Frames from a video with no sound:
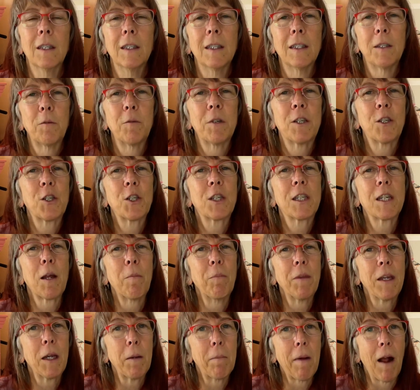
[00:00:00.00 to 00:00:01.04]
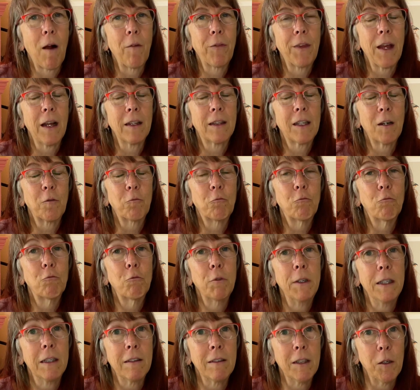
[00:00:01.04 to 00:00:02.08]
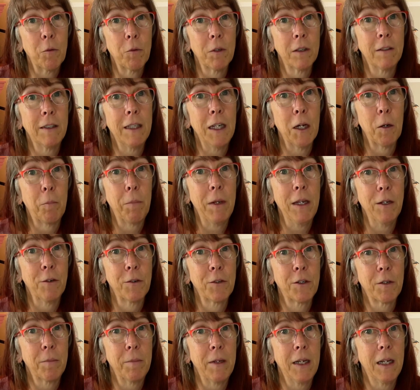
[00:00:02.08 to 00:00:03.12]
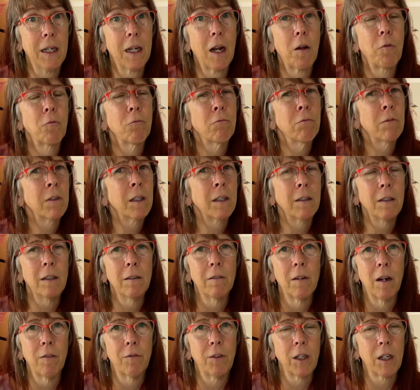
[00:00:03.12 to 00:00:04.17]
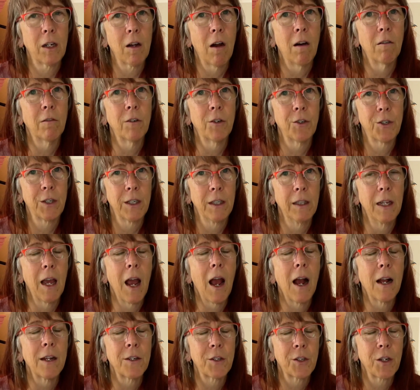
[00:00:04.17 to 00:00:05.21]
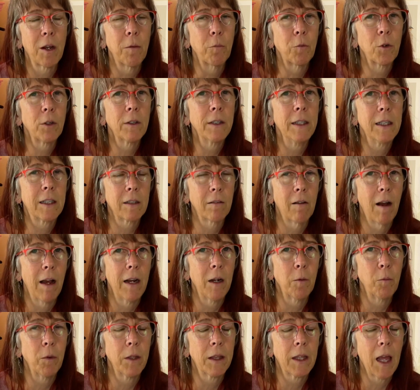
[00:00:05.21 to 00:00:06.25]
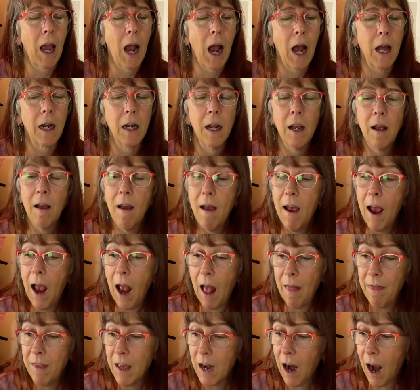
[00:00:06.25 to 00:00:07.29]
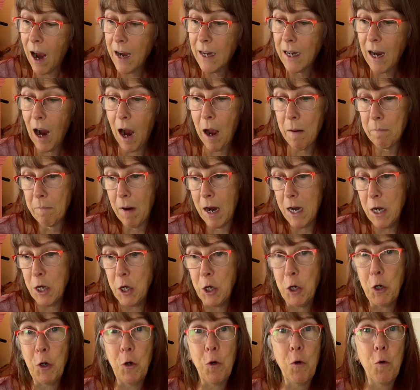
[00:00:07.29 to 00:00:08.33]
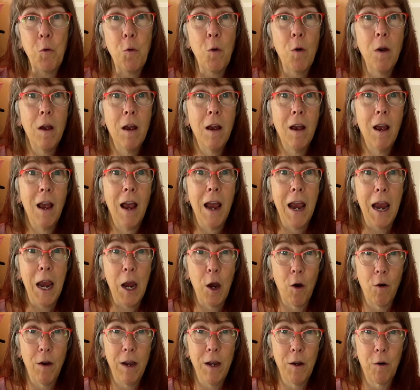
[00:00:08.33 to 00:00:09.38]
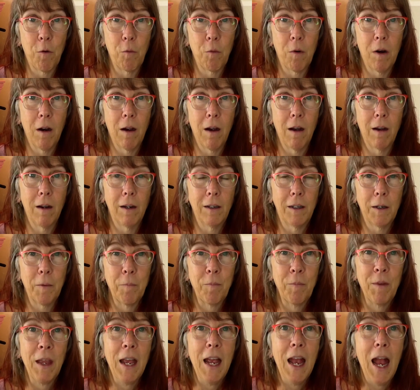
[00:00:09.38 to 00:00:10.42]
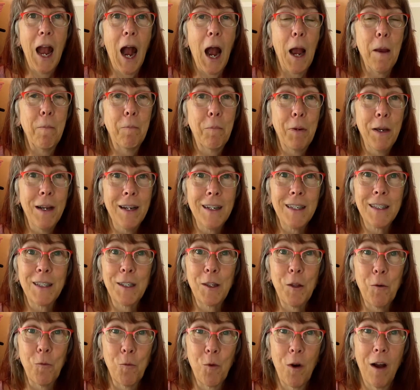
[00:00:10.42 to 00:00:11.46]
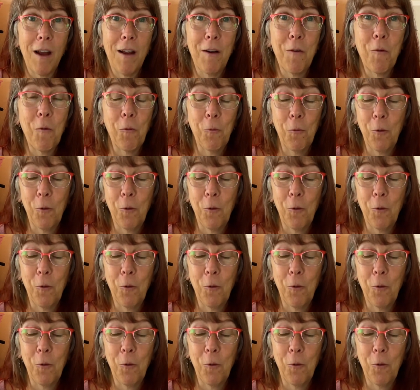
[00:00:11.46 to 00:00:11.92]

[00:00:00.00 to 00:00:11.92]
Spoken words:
there was just something about that that really, really appealed to me. And I really love the colors in that. So I'm really delighted with that. And then I got my new area rug. I picked the one